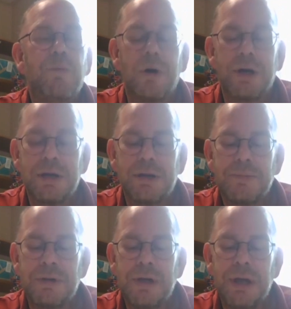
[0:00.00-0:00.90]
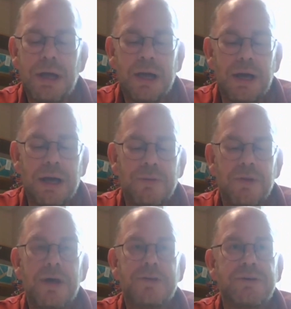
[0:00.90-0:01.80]
in Warwick
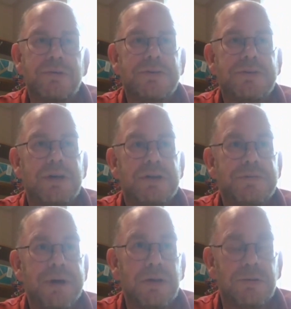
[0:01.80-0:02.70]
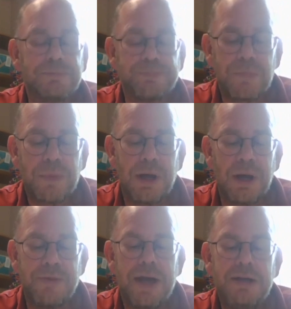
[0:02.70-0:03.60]
and as a research fellow.
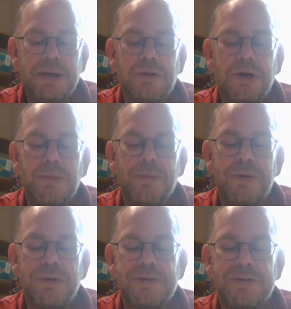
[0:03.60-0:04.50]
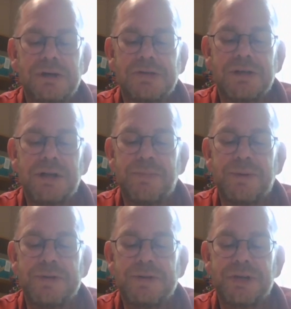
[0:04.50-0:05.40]
And then he took up a research leader
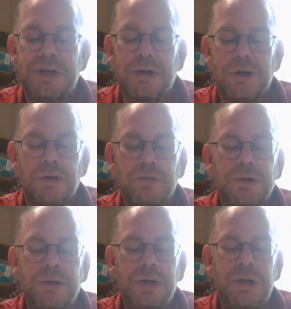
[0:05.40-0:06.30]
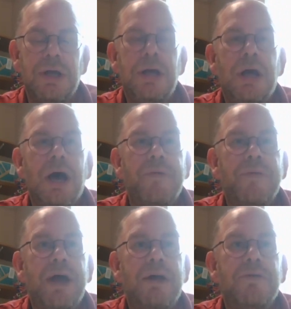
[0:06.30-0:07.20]
position in Cologne.
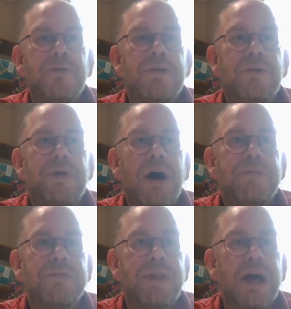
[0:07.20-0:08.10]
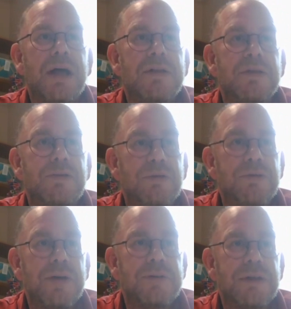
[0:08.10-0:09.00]
And then after that, in
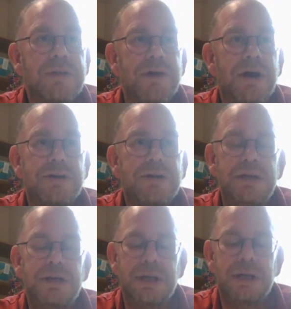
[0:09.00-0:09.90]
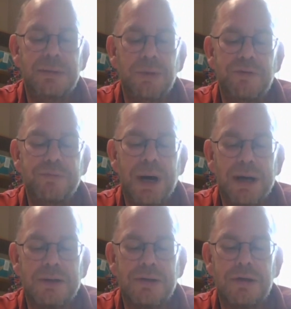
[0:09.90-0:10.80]
2013, he moved
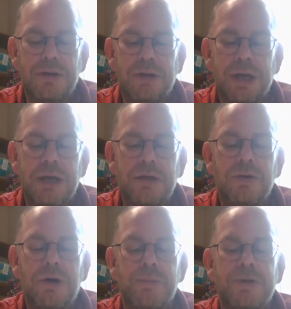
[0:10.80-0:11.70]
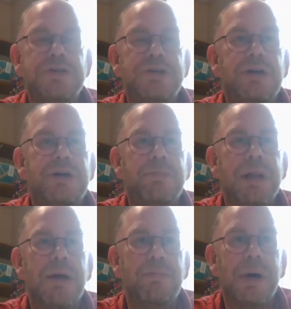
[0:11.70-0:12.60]
back to the UK and took up a chair in
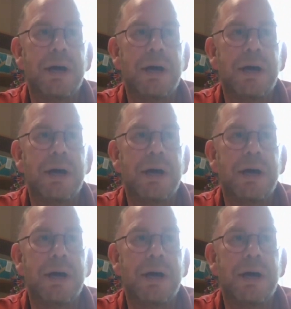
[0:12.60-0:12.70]
plant